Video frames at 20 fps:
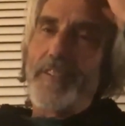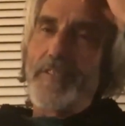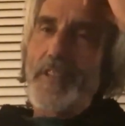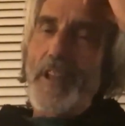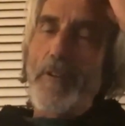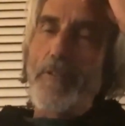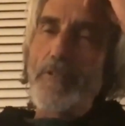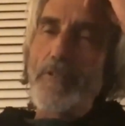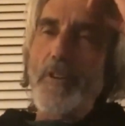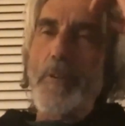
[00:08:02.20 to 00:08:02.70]

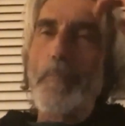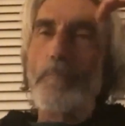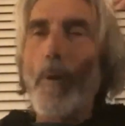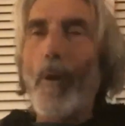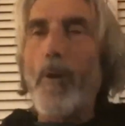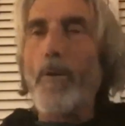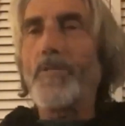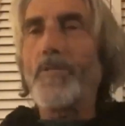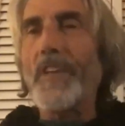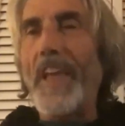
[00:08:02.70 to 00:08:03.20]
Those are
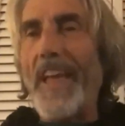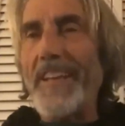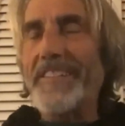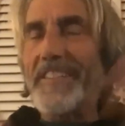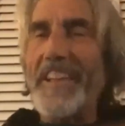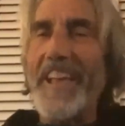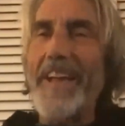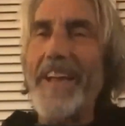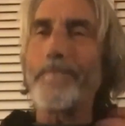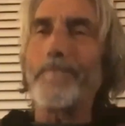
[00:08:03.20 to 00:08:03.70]
both
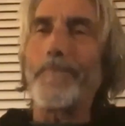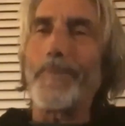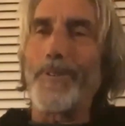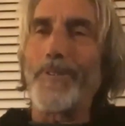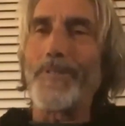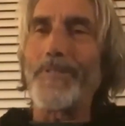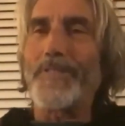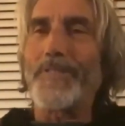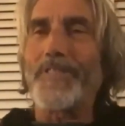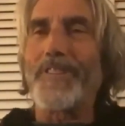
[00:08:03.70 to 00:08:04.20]

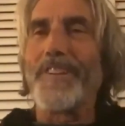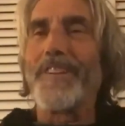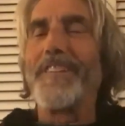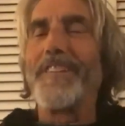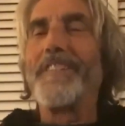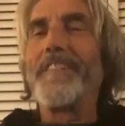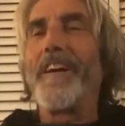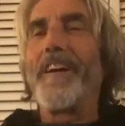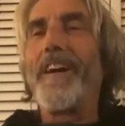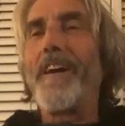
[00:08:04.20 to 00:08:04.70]
examples
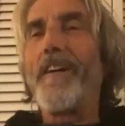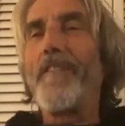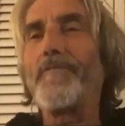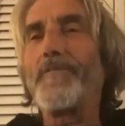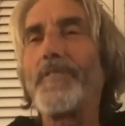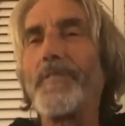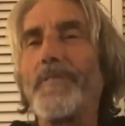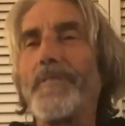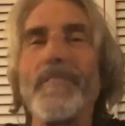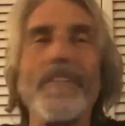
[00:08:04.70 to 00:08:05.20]
of
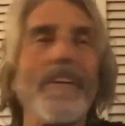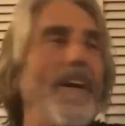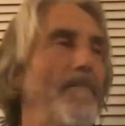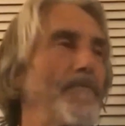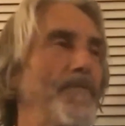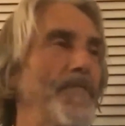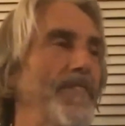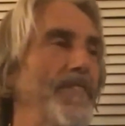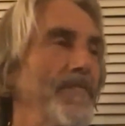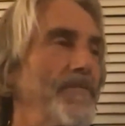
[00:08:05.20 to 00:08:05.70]
the
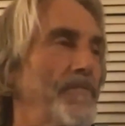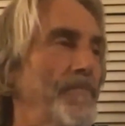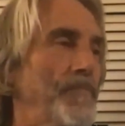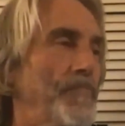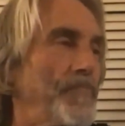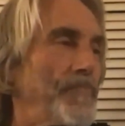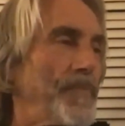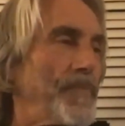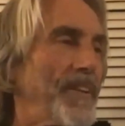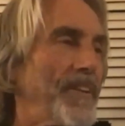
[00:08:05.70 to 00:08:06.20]
of the
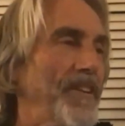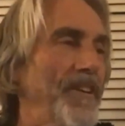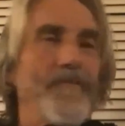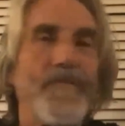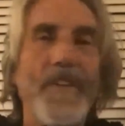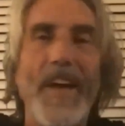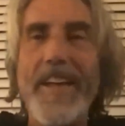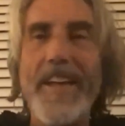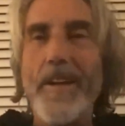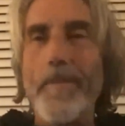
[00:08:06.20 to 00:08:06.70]

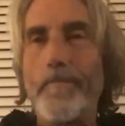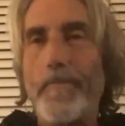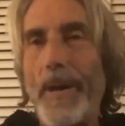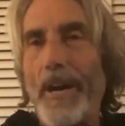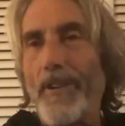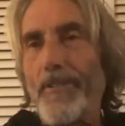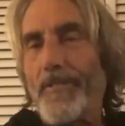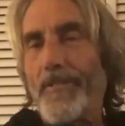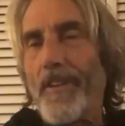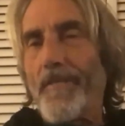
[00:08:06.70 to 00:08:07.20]
conveyor
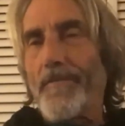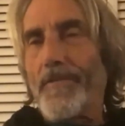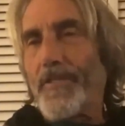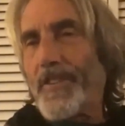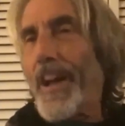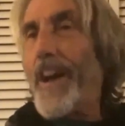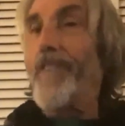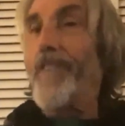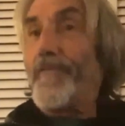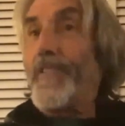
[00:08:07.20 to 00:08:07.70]
belt of
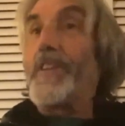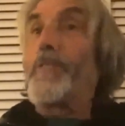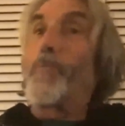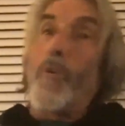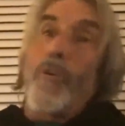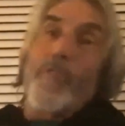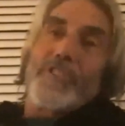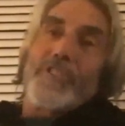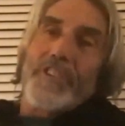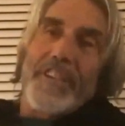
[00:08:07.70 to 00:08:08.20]
selfing
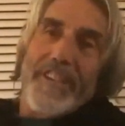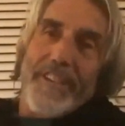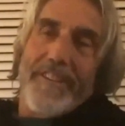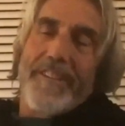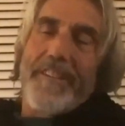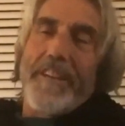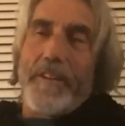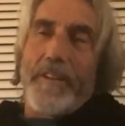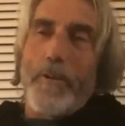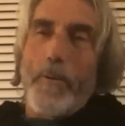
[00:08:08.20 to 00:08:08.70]
working
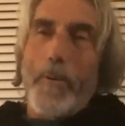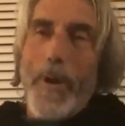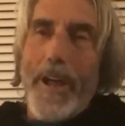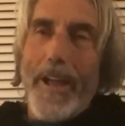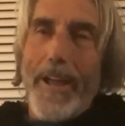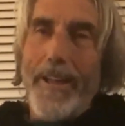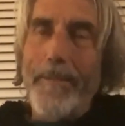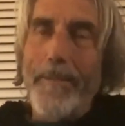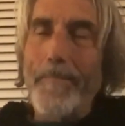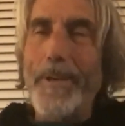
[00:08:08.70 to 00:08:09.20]
in a
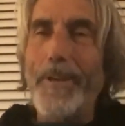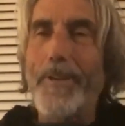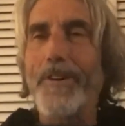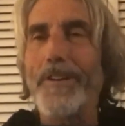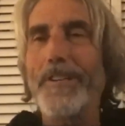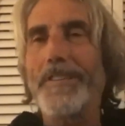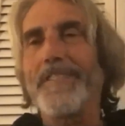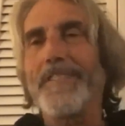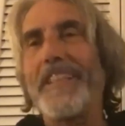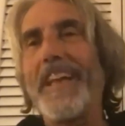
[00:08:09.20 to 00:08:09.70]
way,
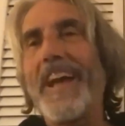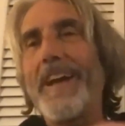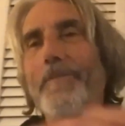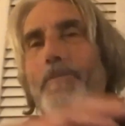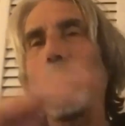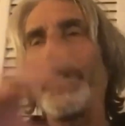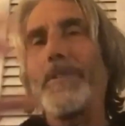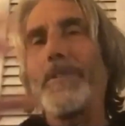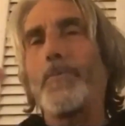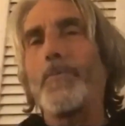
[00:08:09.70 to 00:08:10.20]
because
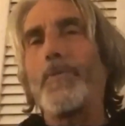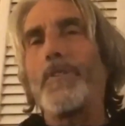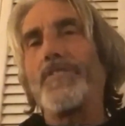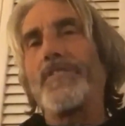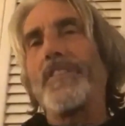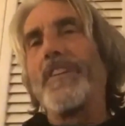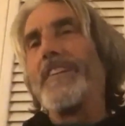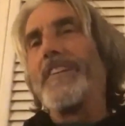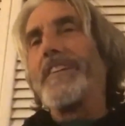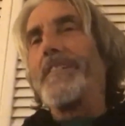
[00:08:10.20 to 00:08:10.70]
that which
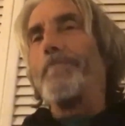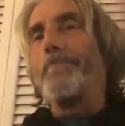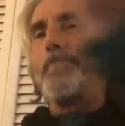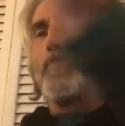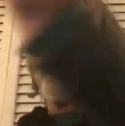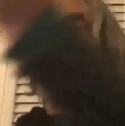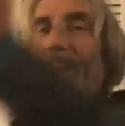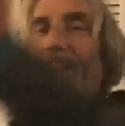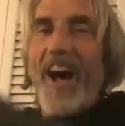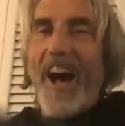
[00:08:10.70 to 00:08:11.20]
was
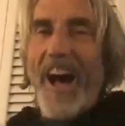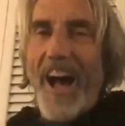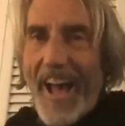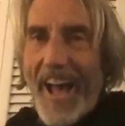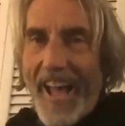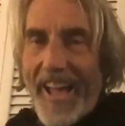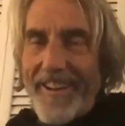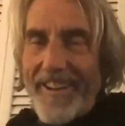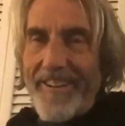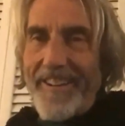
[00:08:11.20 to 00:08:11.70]

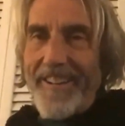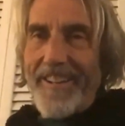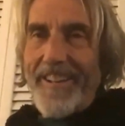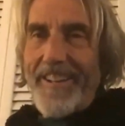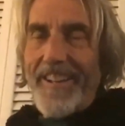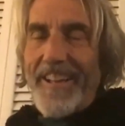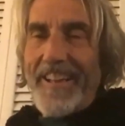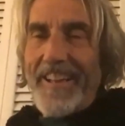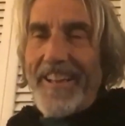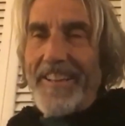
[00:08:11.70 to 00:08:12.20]
implied
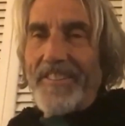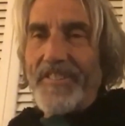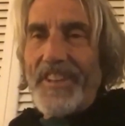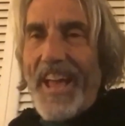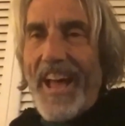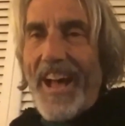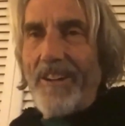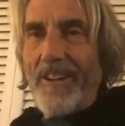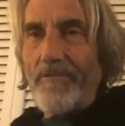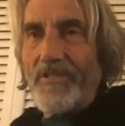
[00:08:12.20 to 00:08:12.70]
is
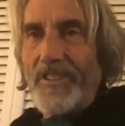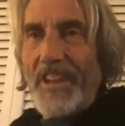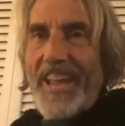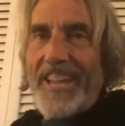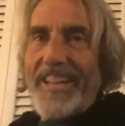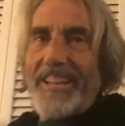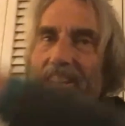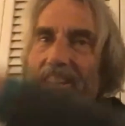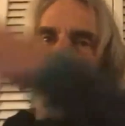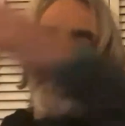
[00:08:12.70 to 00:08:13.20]
now
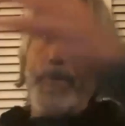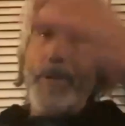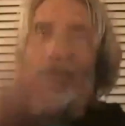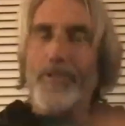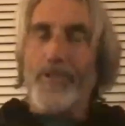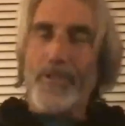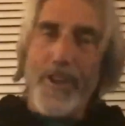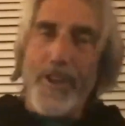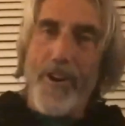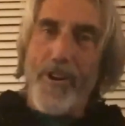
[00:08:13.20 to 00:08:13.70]
taken to be
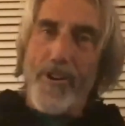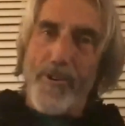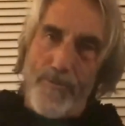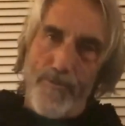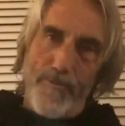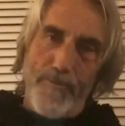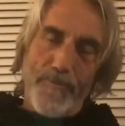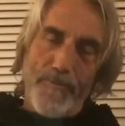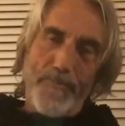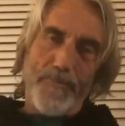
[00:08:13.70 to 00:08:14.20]

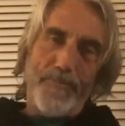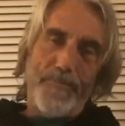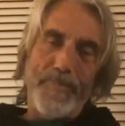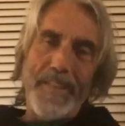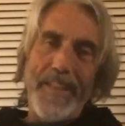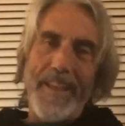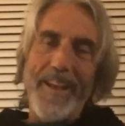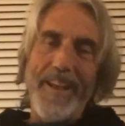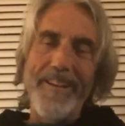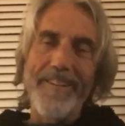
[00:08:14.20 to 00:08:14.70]
so.
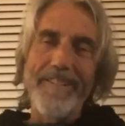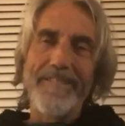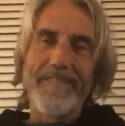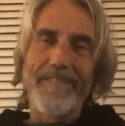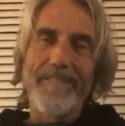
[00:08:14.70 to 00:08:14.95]
Yeah?